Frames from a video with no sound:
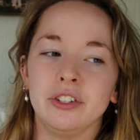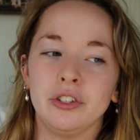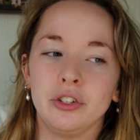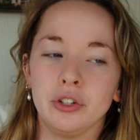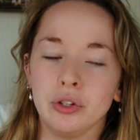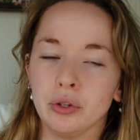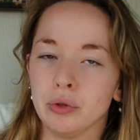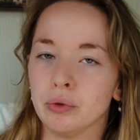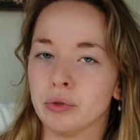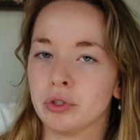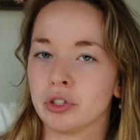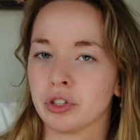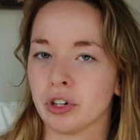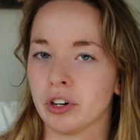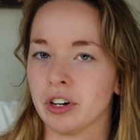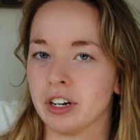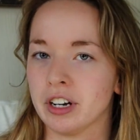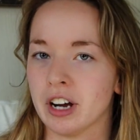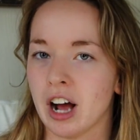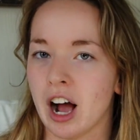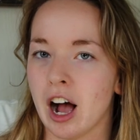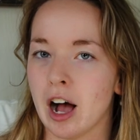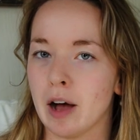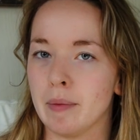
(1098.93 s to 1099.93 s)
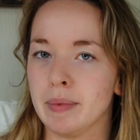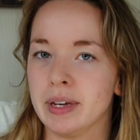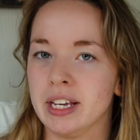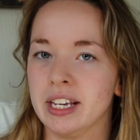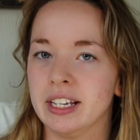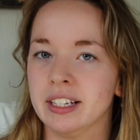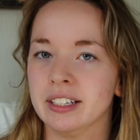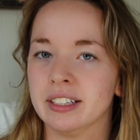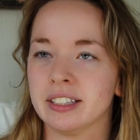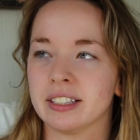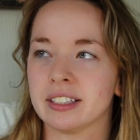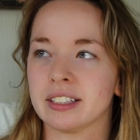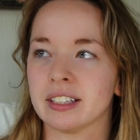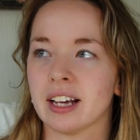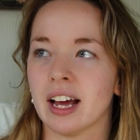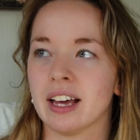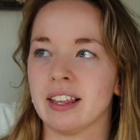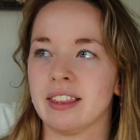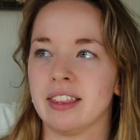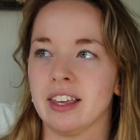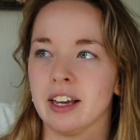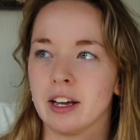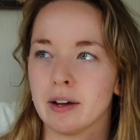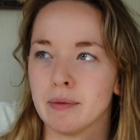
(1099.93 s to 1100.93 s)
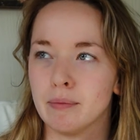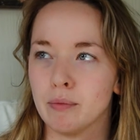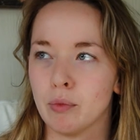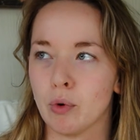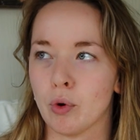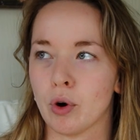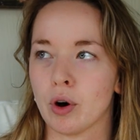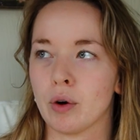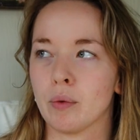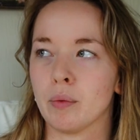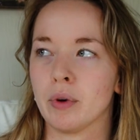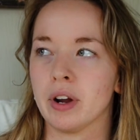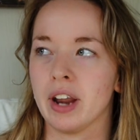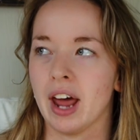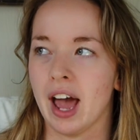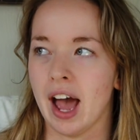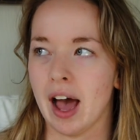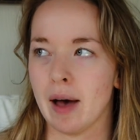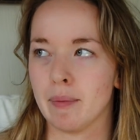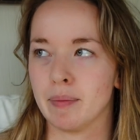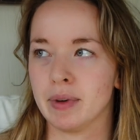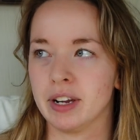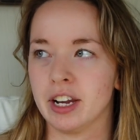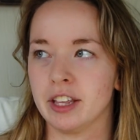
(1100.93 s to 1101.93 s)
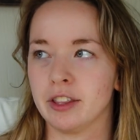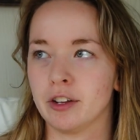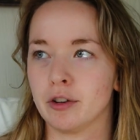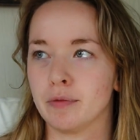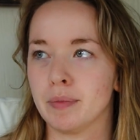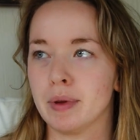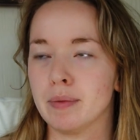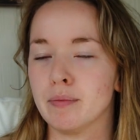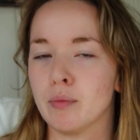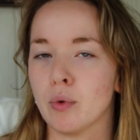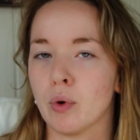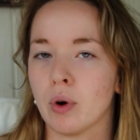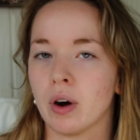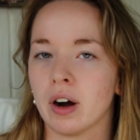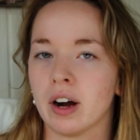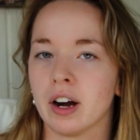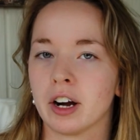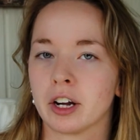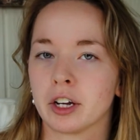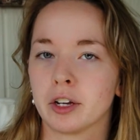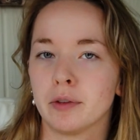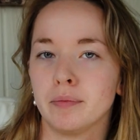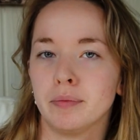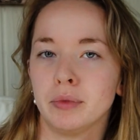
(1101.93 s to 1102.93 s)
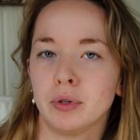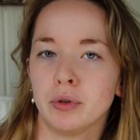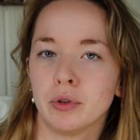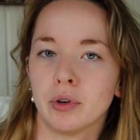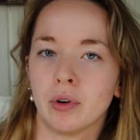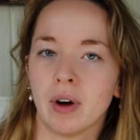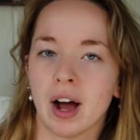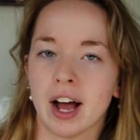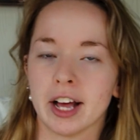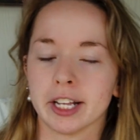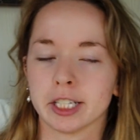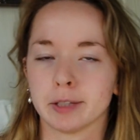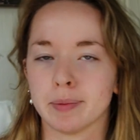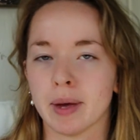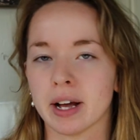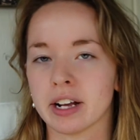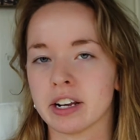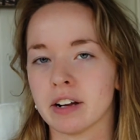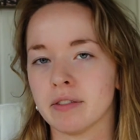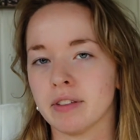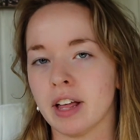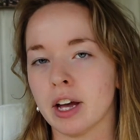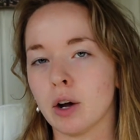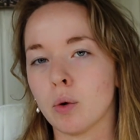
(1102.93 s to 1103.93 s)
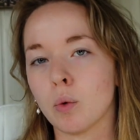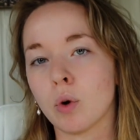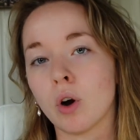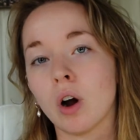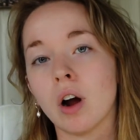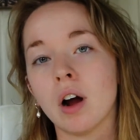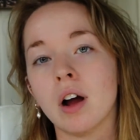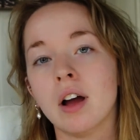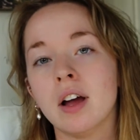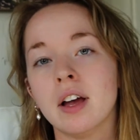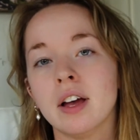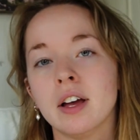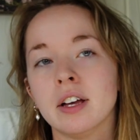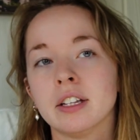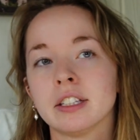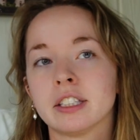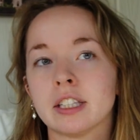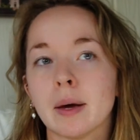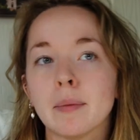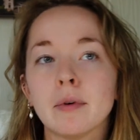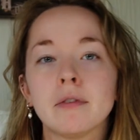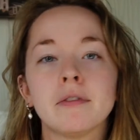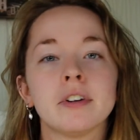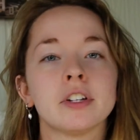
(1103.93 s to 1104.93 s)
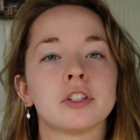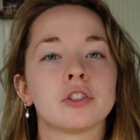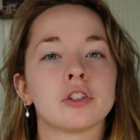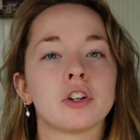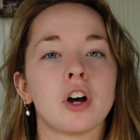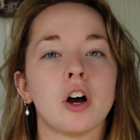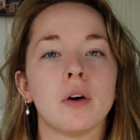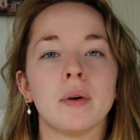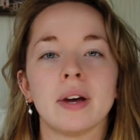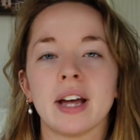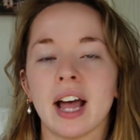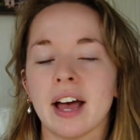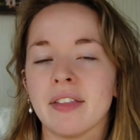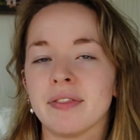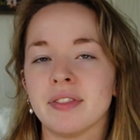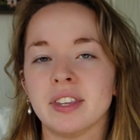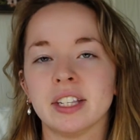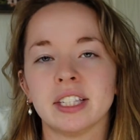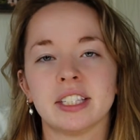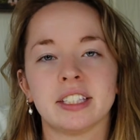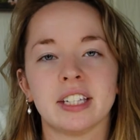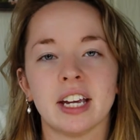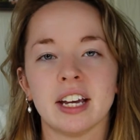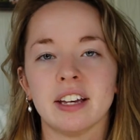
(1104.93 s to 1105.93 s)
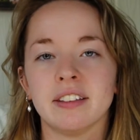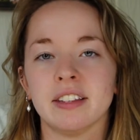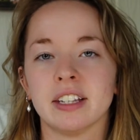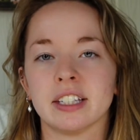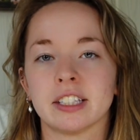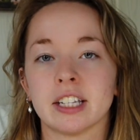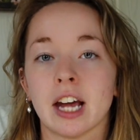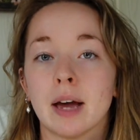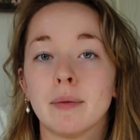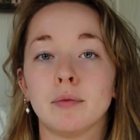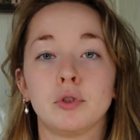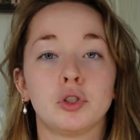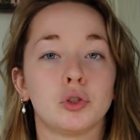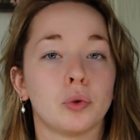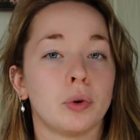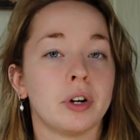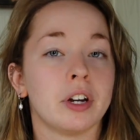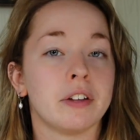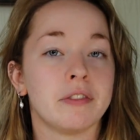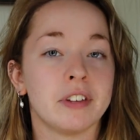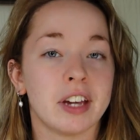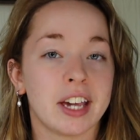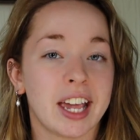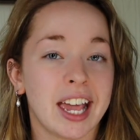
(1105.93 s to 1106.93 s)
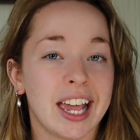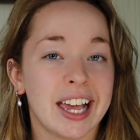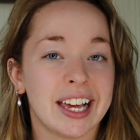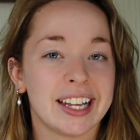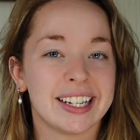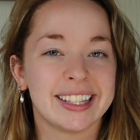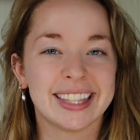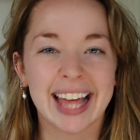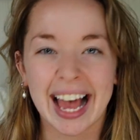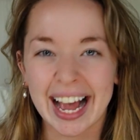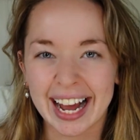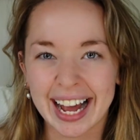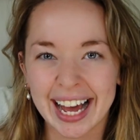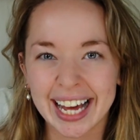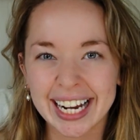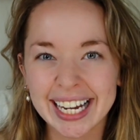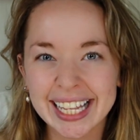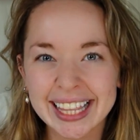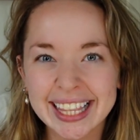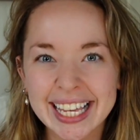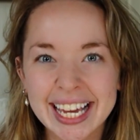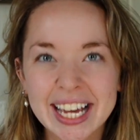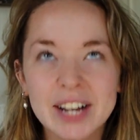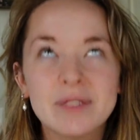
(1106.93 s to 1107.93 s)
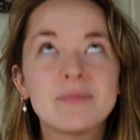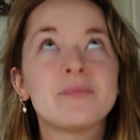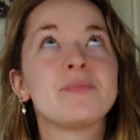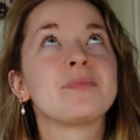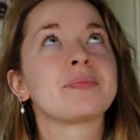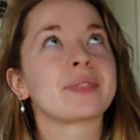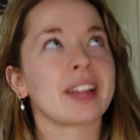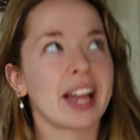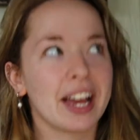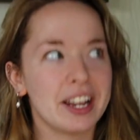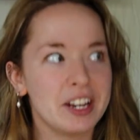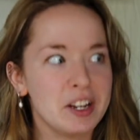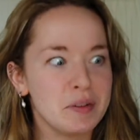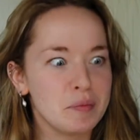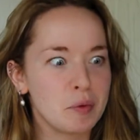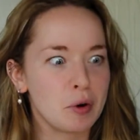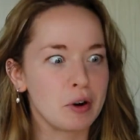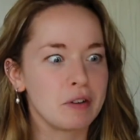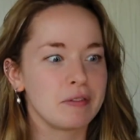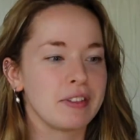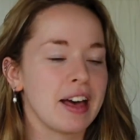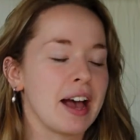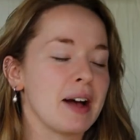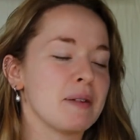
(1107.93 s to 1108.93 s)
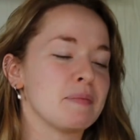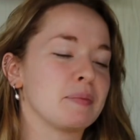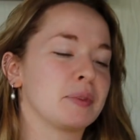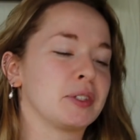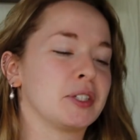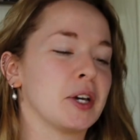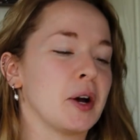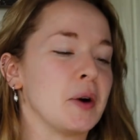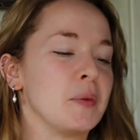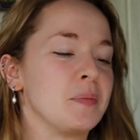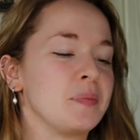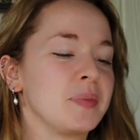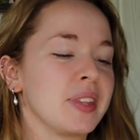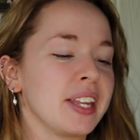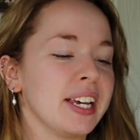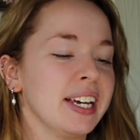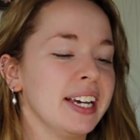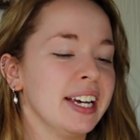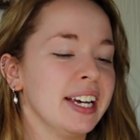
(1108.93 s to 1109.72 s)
do certain hobbies, I think more would happen and there'd be more communal aspect of like, some of us are going at this date and this time, join if you can. That kind of thing. I need more of that. So